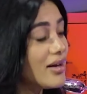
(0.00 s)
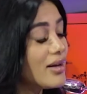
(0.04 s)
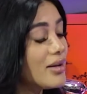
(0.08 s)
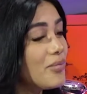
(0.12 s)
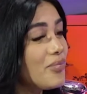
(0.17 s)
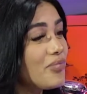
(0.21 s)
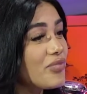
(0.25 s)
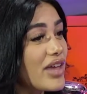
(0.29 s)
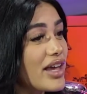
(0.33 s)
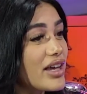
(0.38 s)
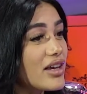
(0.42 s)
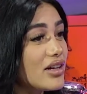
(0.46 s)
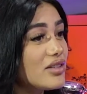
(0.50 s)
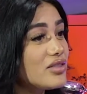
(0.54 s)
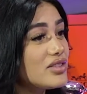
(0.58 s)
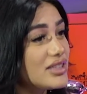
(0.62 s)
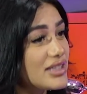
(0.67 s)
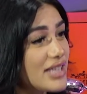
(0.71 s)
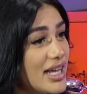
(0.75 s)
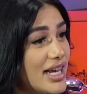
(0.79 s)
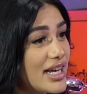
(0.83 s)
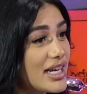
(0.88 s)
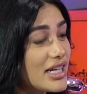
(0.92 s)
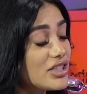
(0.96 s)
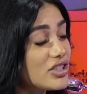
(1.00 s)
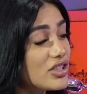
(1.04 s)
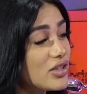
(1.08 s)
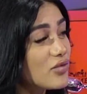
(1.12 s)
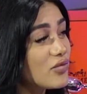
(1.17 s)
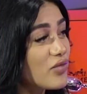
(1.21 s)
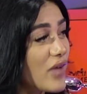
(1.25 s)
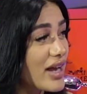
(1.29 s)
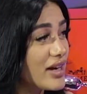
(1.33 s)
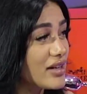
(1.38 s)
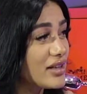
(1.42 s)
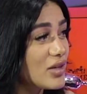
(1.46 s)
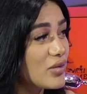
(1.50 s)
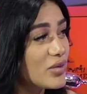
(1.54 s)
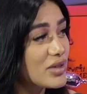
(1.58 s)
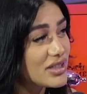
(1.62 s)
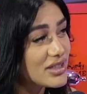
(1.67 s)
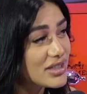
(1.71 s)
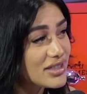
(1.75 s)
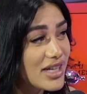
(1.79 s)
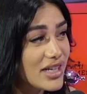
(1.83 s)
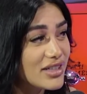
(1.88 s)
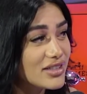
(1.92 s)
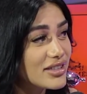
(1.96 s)
I get off stage, and finally one of
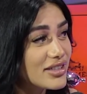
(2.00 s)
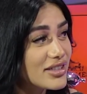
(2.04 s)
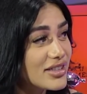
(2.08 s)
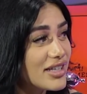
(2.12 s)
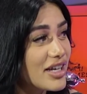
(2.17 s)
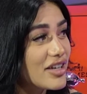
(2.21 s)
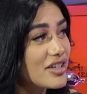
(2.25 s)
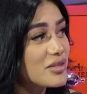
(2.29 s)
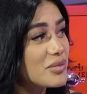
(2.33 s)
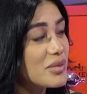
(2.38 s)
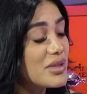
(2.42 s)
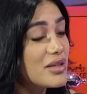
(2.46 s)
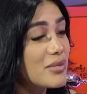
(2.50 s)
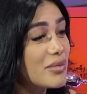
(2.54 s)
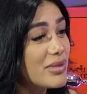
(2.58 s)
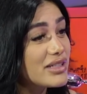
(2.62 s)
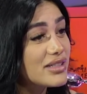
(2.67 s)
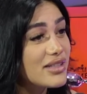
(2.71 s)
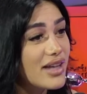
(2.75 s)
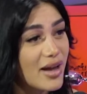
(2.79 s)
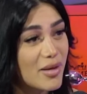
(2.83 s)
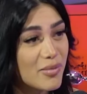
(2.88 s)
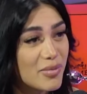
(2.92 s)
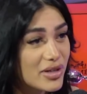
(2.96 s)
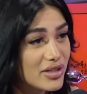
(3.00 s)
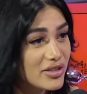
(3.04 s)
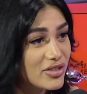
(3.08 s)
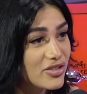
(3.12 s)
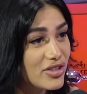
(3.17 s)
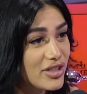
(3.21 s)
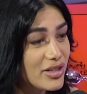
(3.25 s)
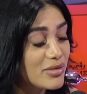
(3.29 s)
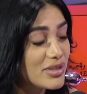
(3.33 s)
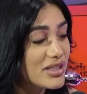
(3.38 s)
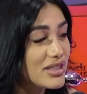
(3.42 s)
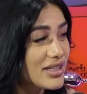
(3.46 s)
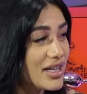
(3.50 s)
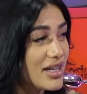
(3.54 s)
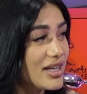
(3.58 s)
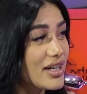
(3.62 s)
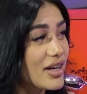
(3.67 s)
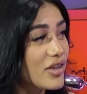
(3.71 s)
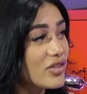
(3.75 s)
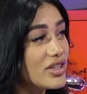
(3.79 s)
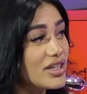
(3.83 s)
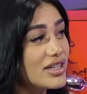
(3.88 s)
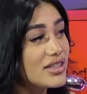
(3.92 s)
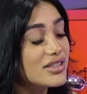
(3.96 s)
the dancers tells me that my tampon string was sticking
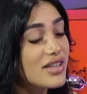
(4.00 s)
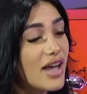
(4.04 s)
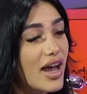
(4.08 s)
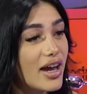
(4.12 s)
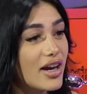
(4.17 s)
out the entire